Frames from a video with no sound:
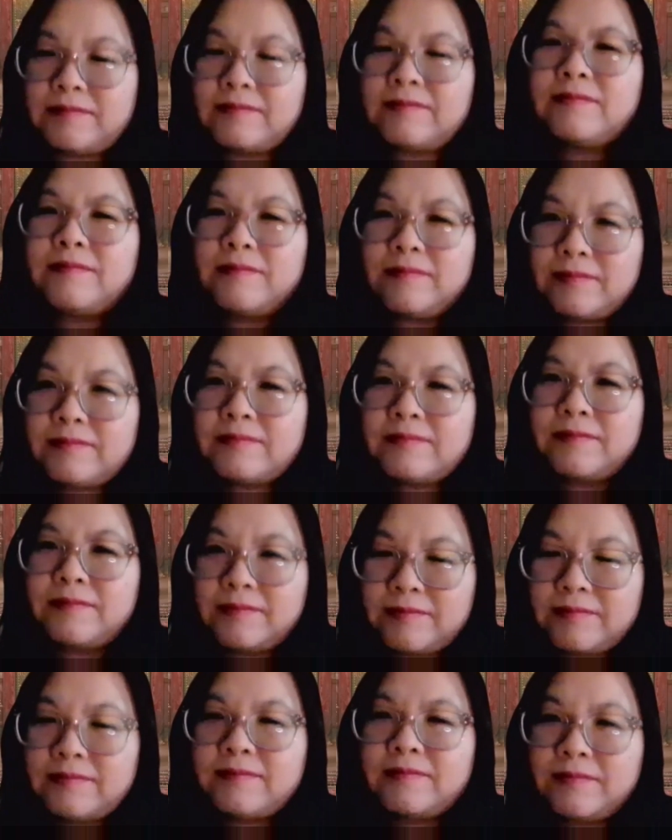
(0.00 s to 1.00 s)
um,
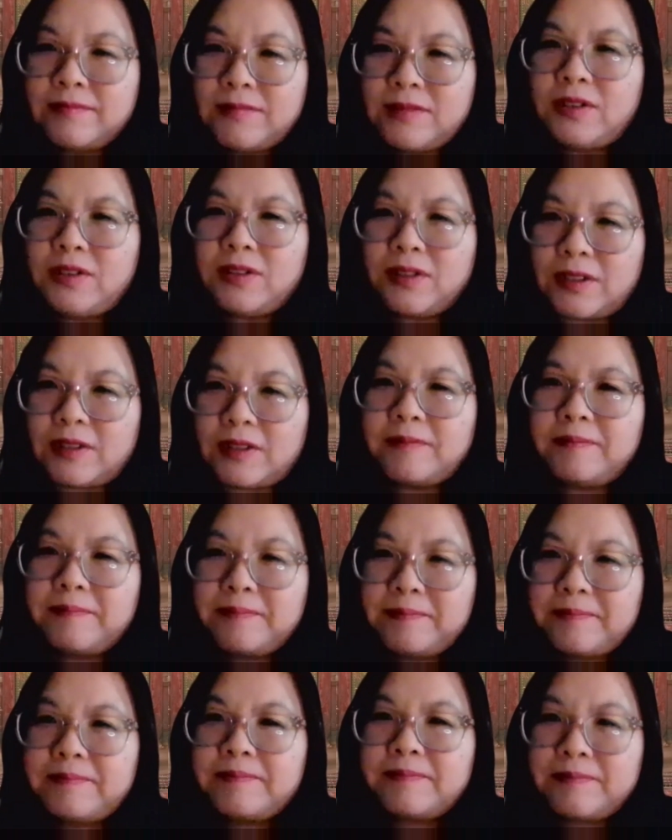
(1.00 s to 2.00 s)
and
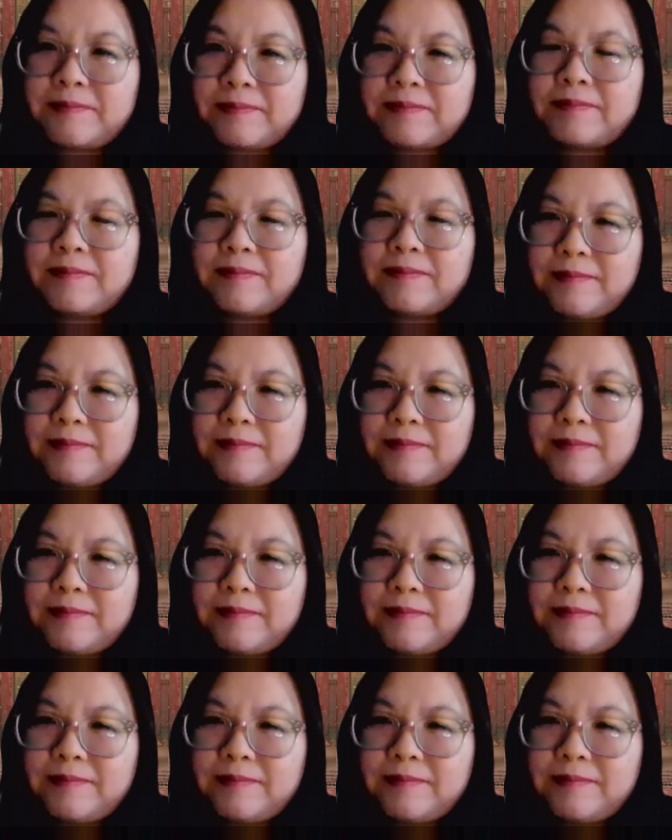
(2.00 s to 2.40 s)
uh, other used